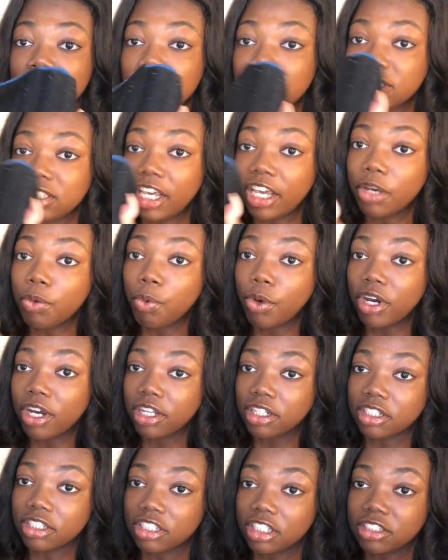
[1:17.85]
It's
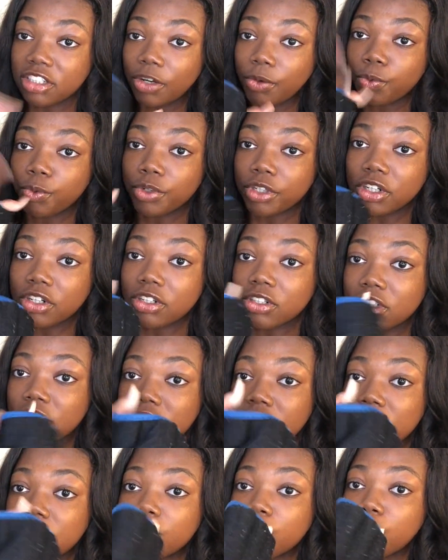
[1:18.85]
A1. These are real
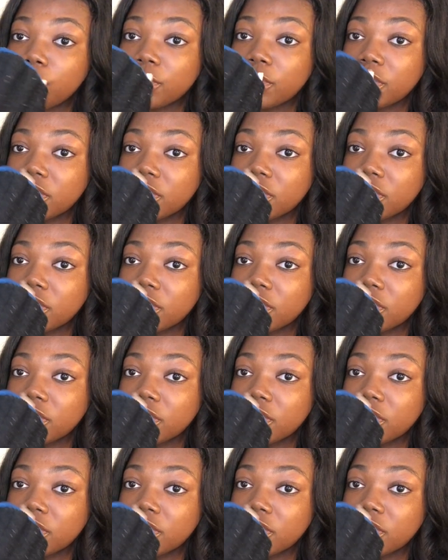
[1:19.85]
good,